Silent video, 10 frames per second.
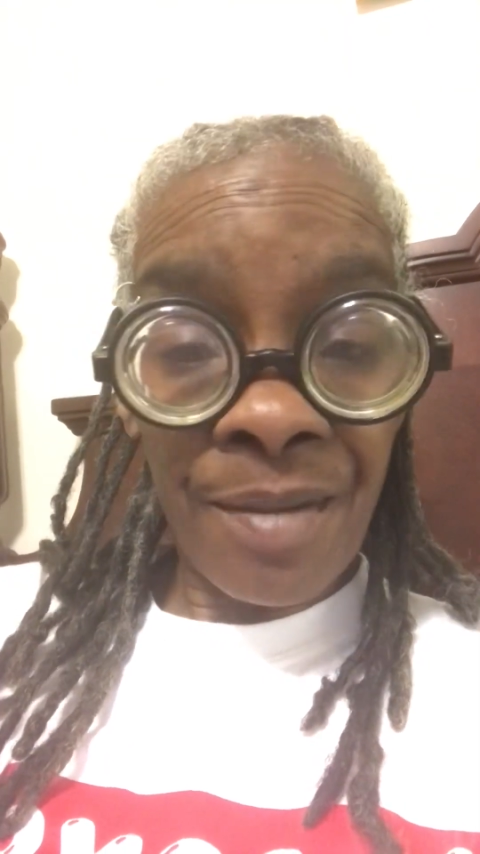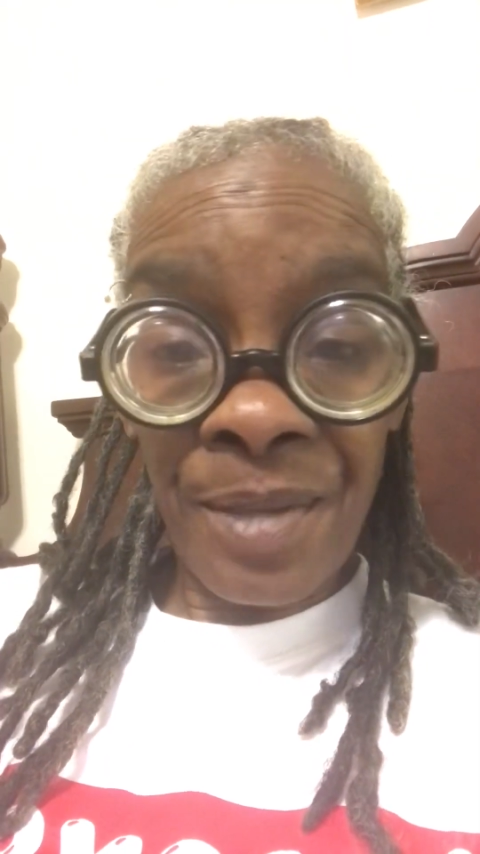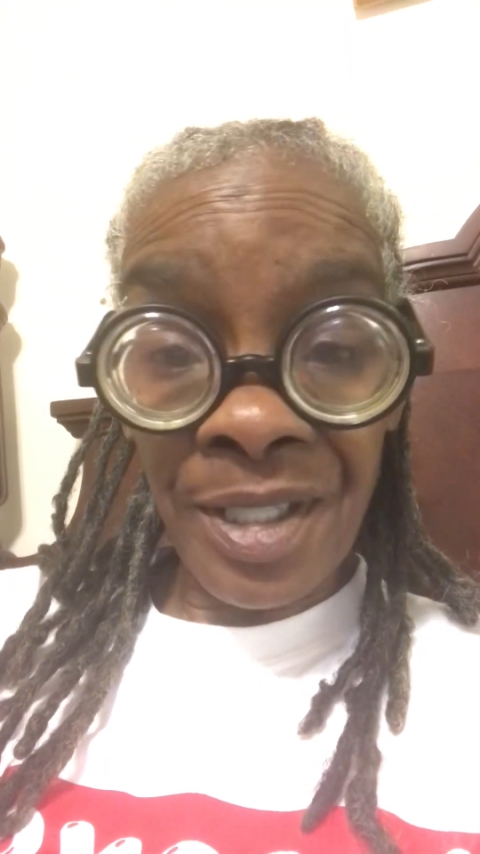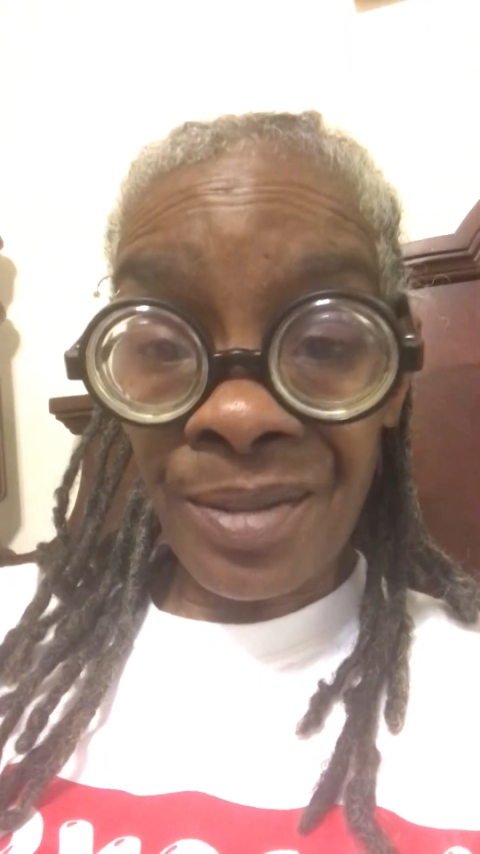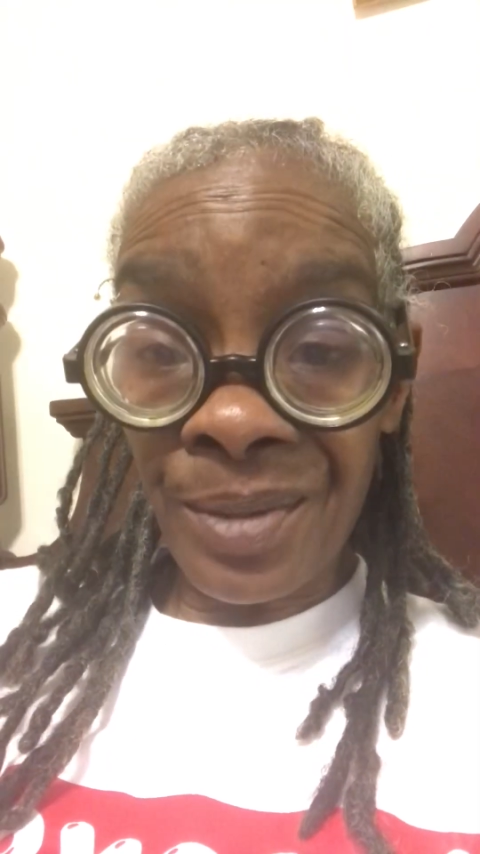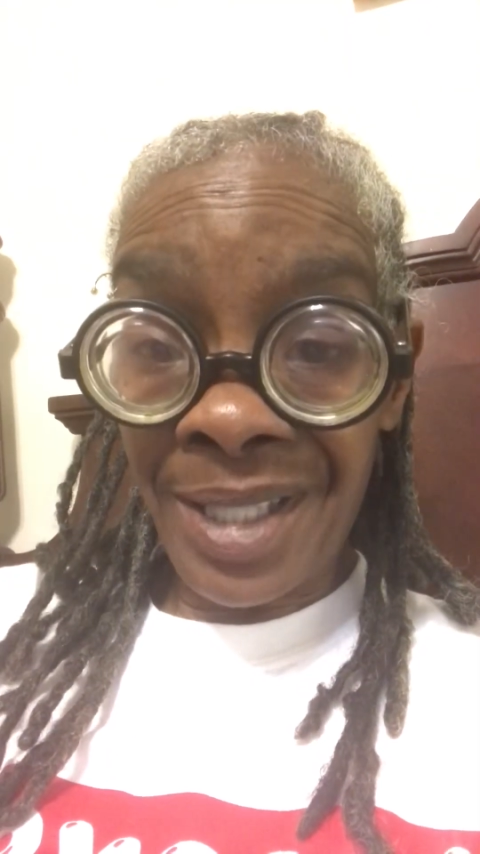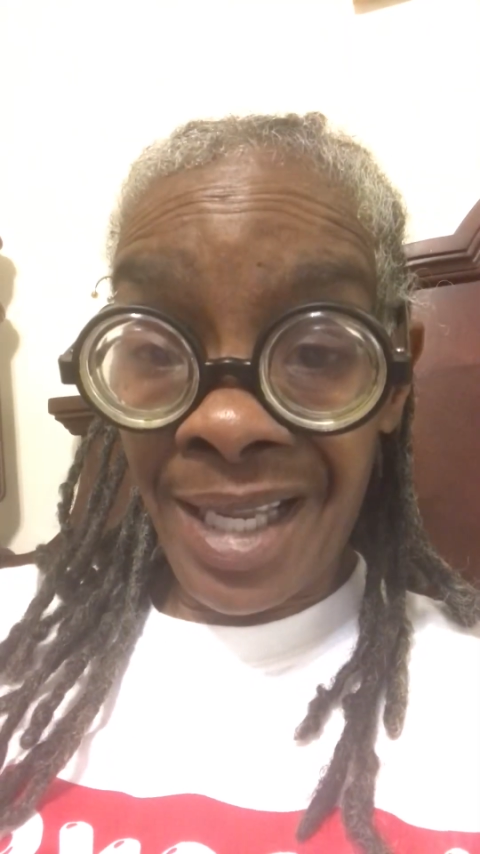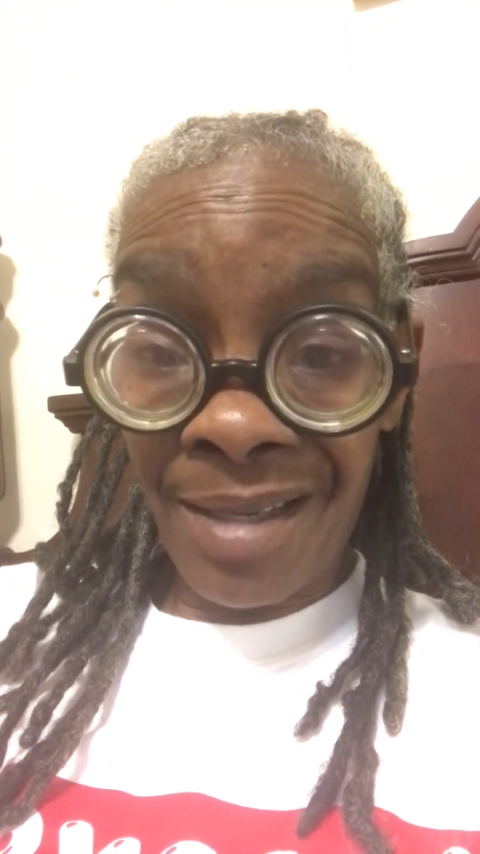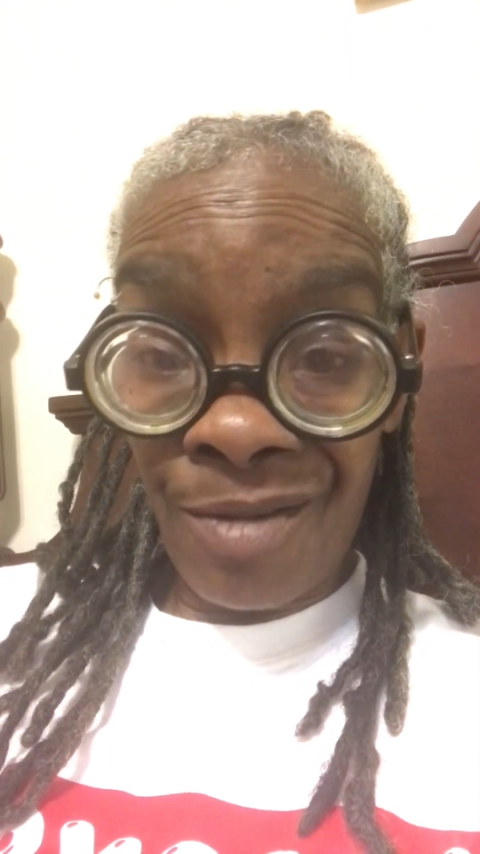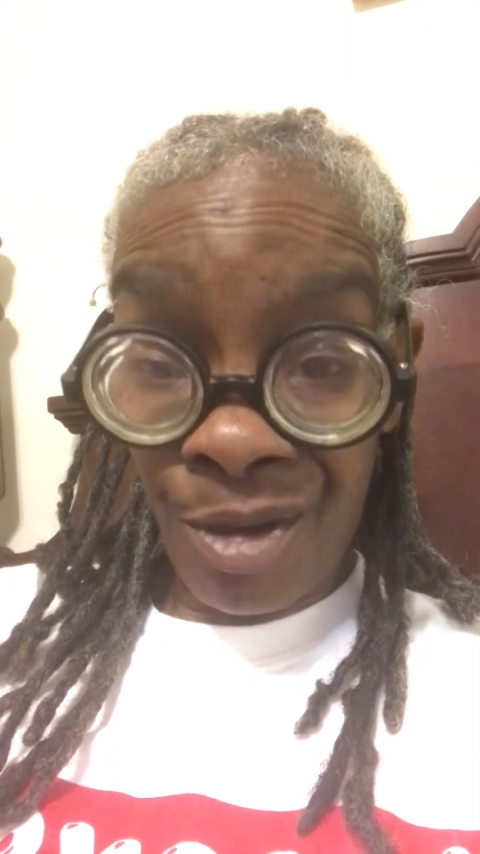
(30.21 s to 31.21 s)
Bus was
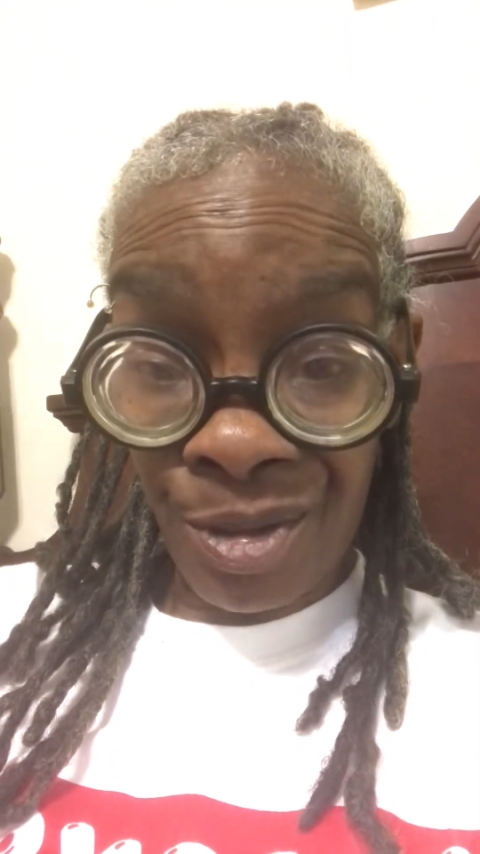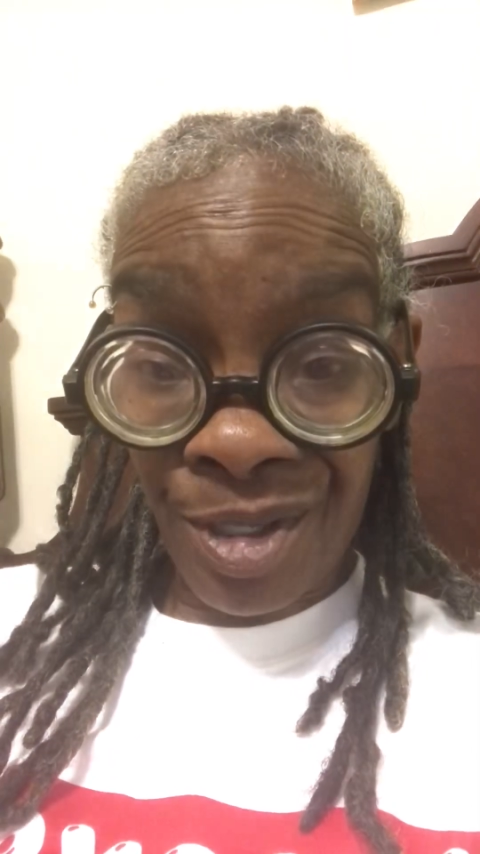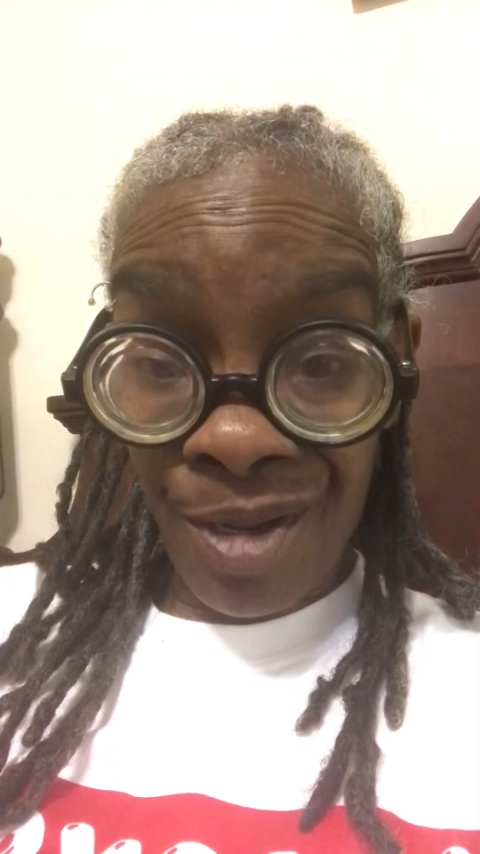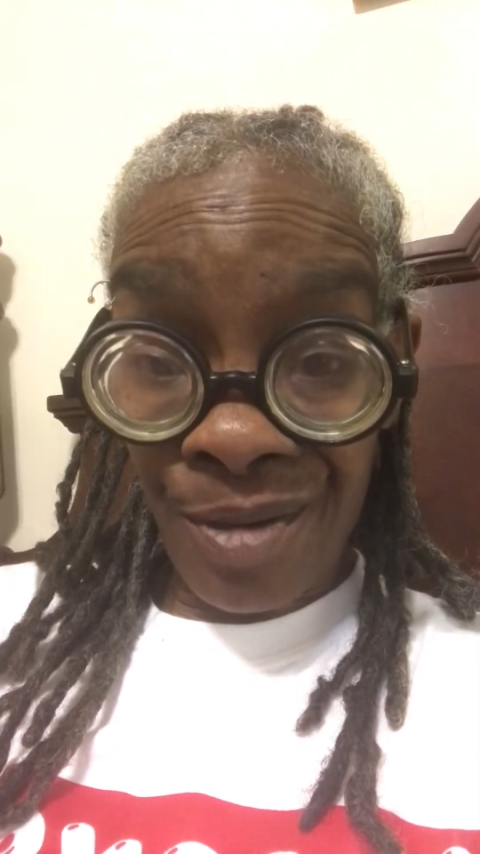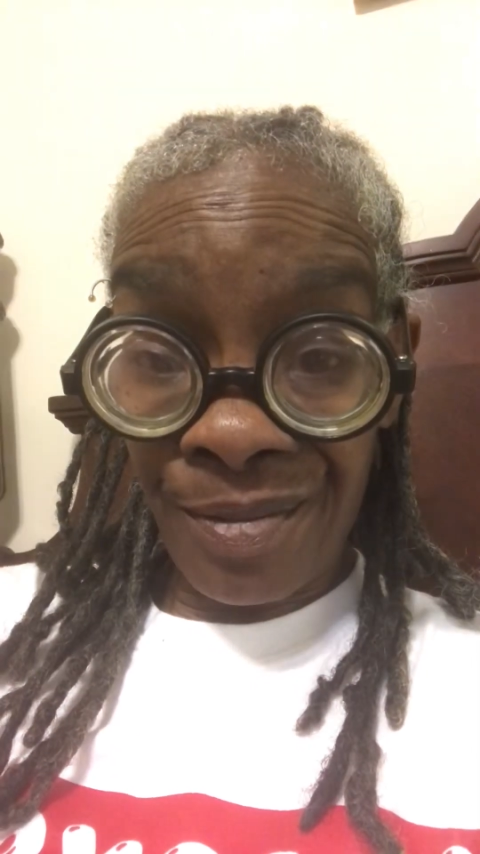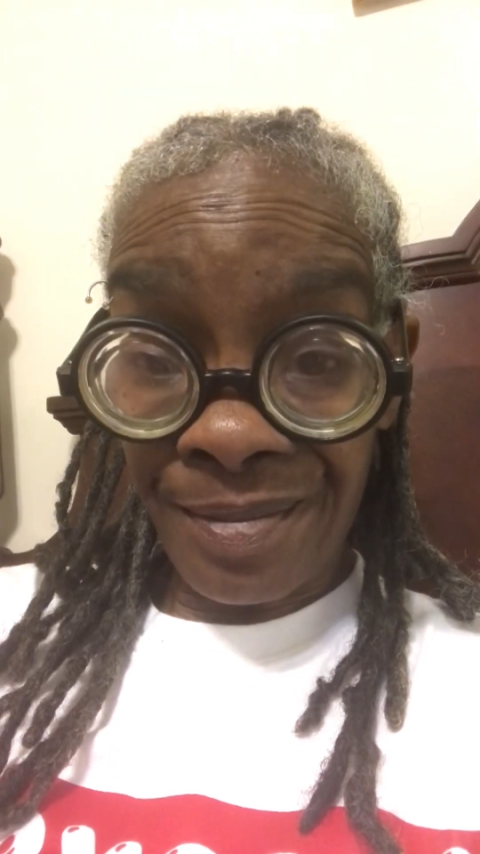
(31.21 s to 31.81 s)
at the grocery store.